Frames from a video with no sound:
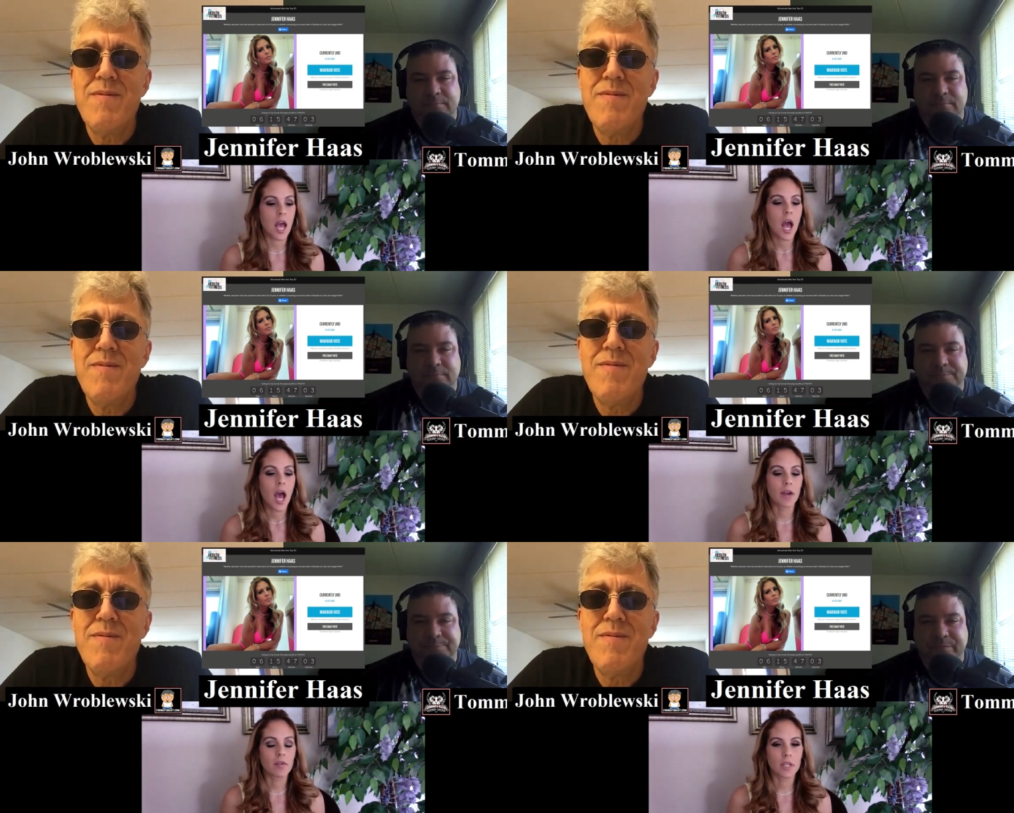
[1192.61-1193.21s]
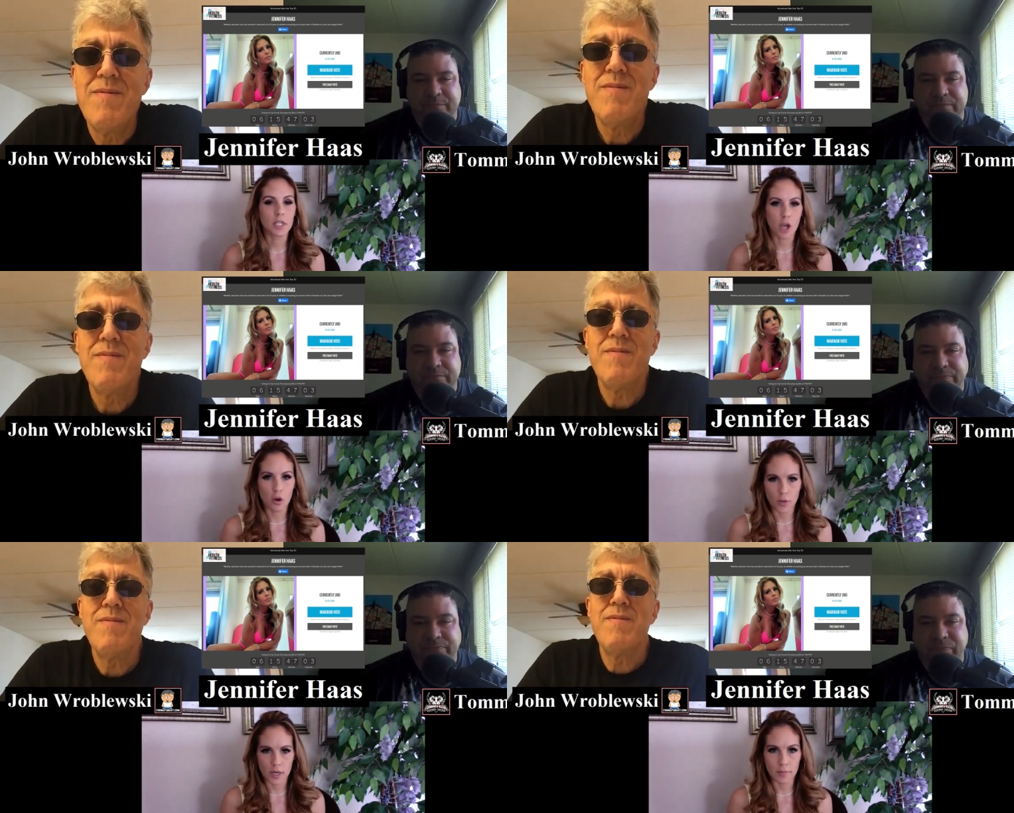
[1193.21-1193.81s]
Speaker 1: i don't really know what
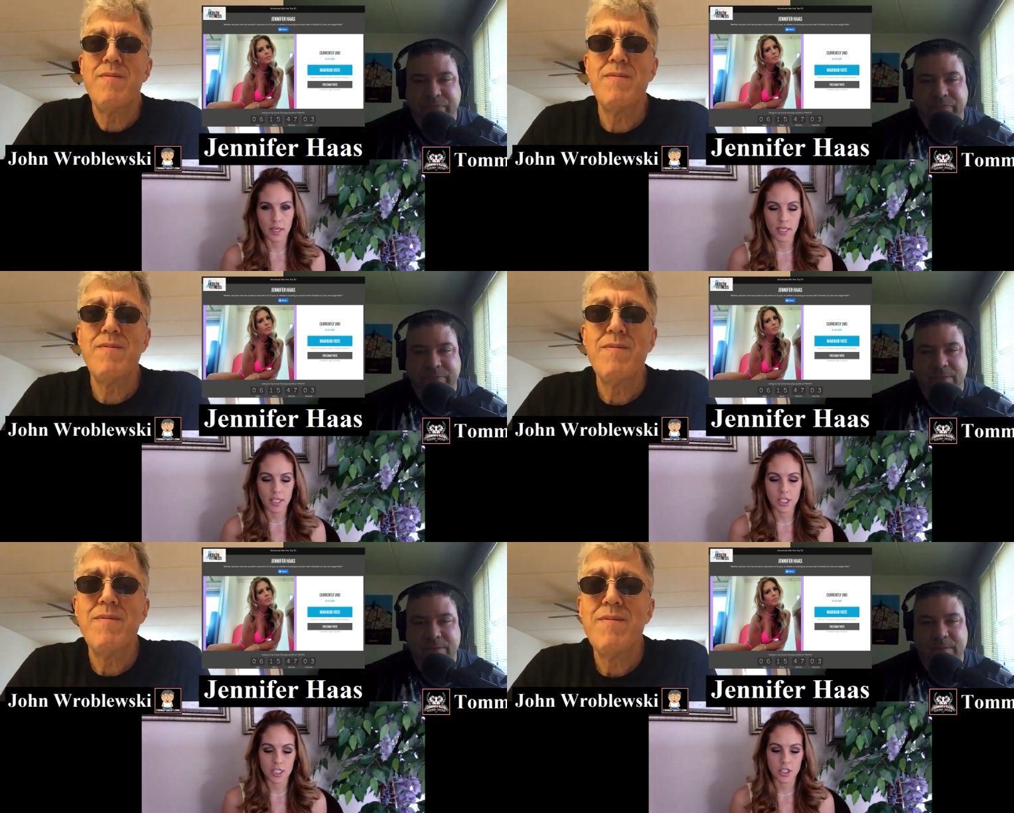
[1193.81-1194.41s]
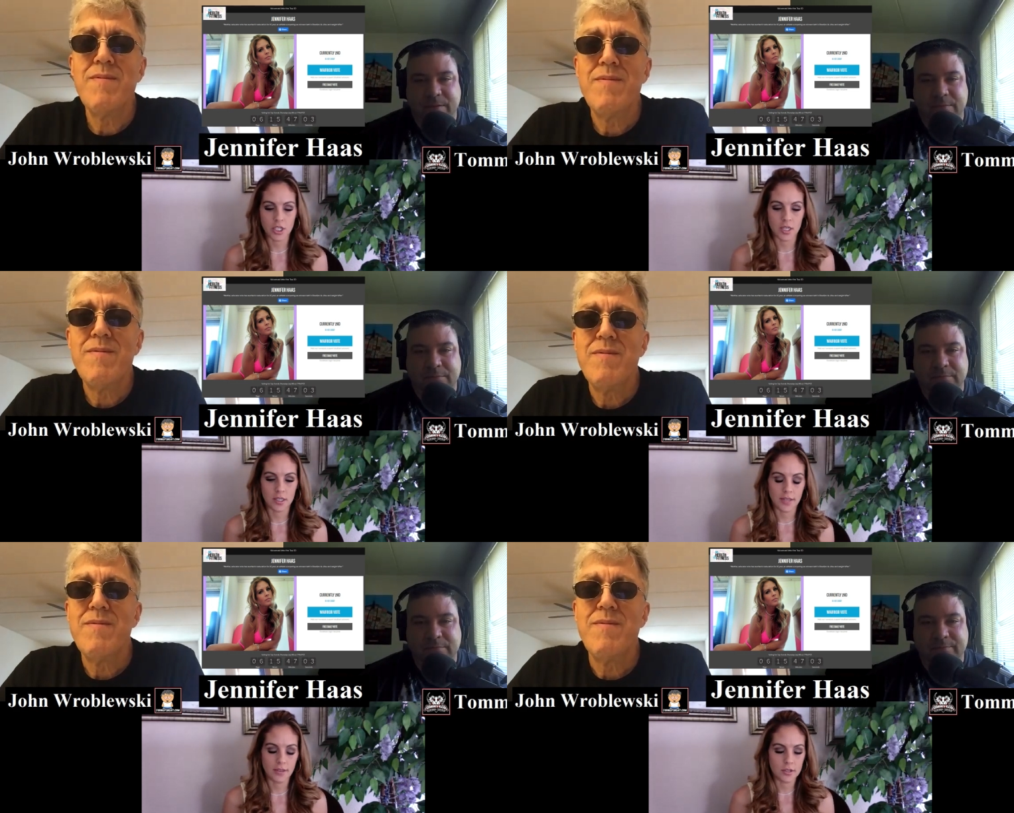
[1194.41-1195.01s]
i'm getting judged on like
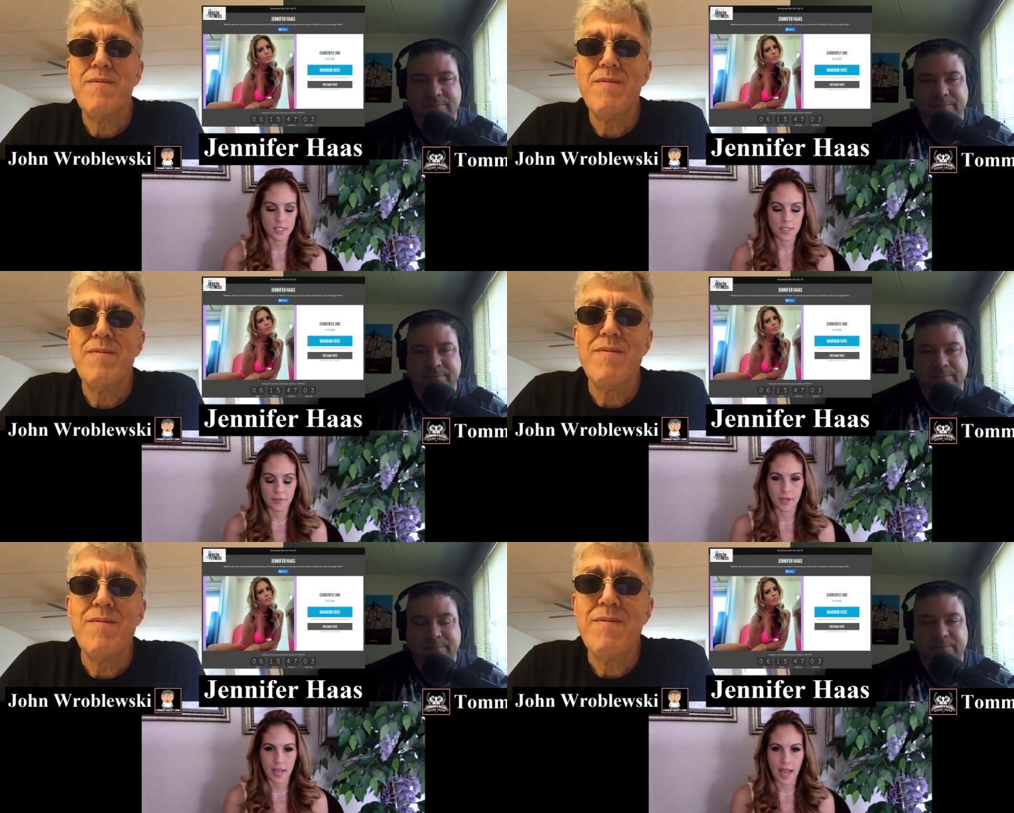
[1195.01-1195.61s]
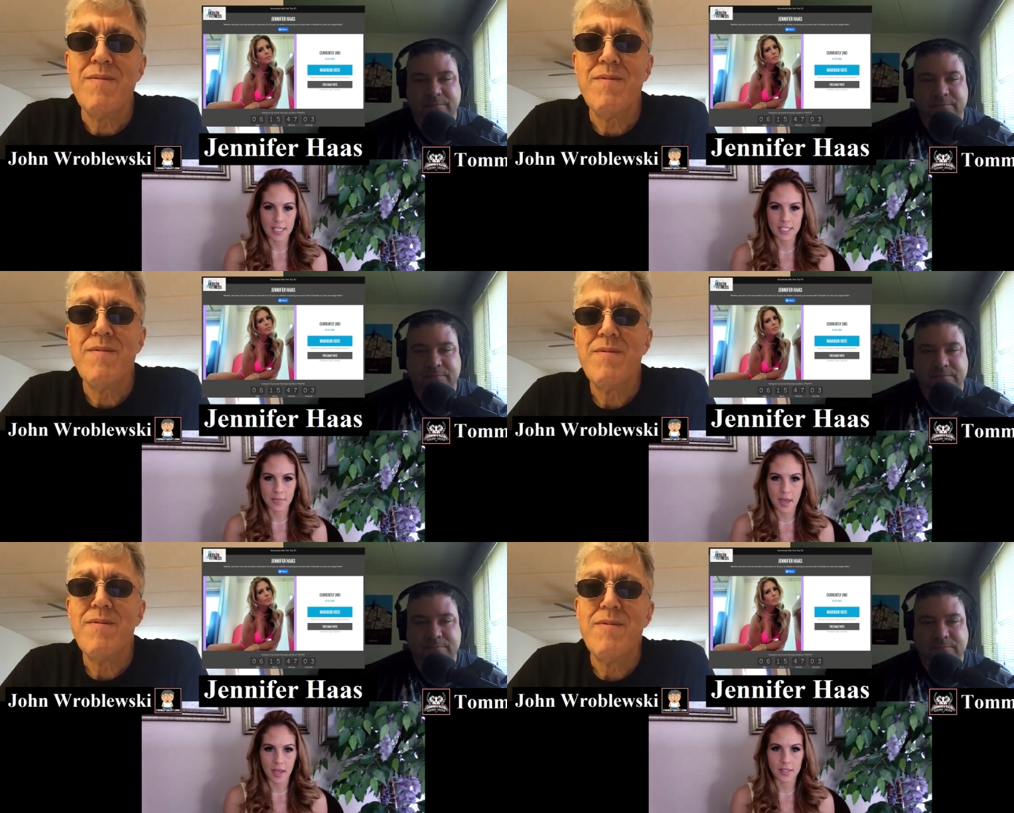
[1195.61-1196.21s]
there's different
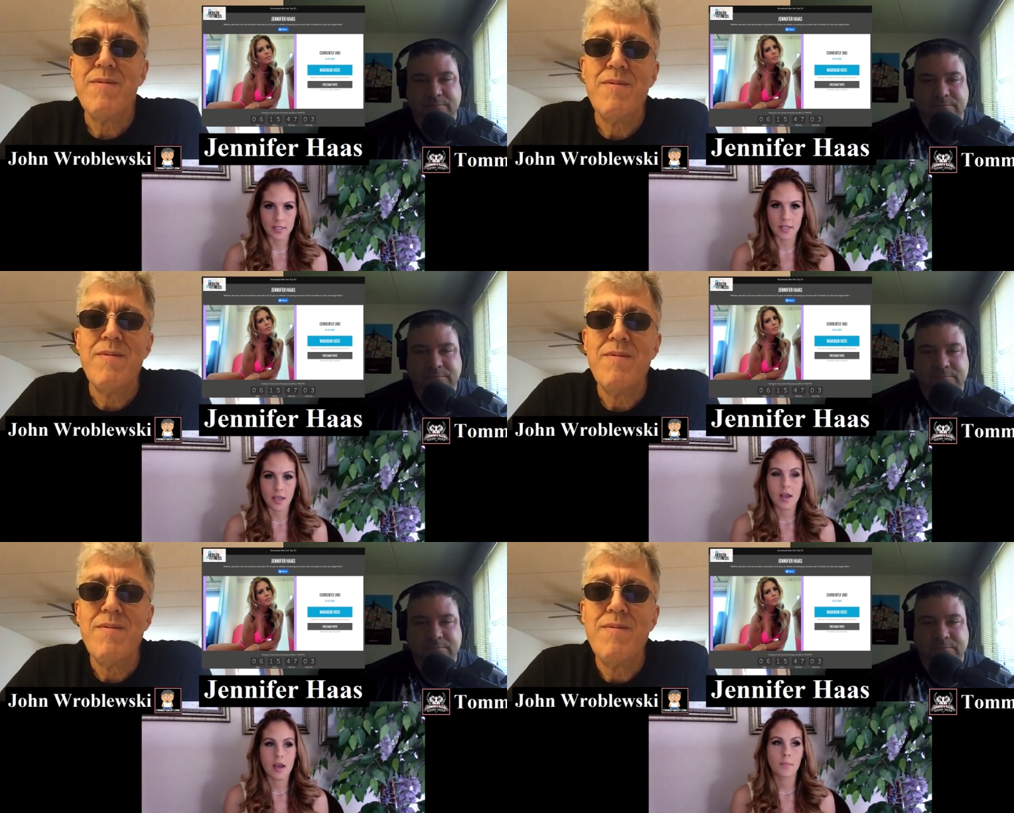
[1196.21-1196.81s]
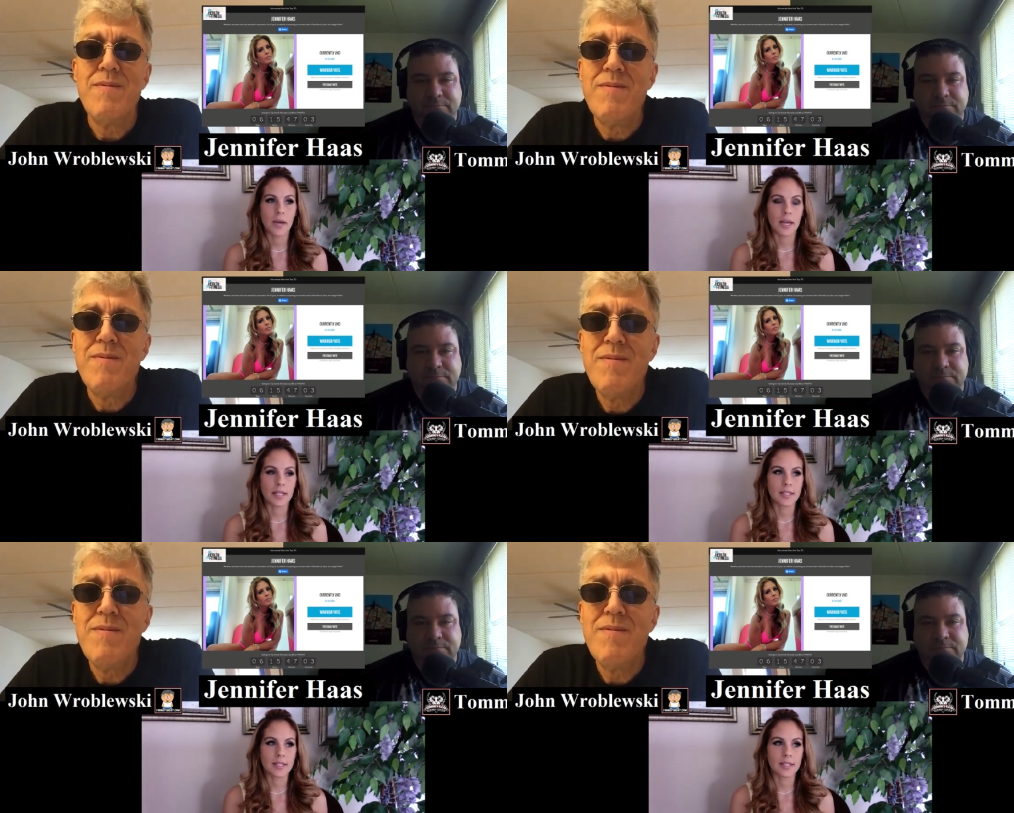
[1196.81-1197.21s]
aspects but